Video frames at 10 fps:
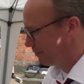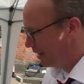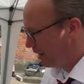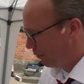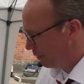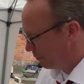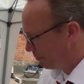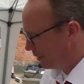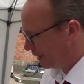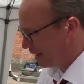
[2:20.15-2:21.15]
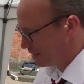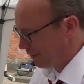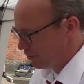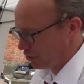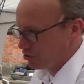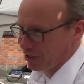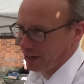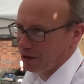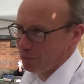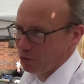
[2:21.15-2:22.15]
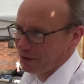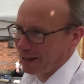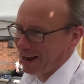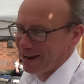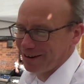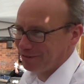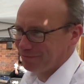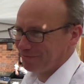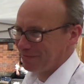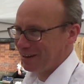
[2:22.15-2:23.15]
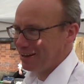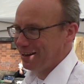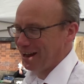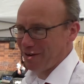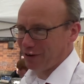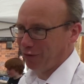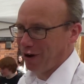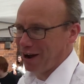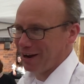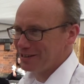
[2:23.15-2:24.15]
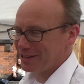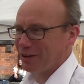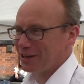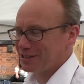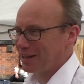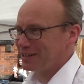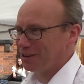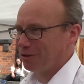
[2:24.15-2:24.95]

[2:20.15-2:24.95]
The kids have enjoyed sitting in the moving ahead and having a ride, so that's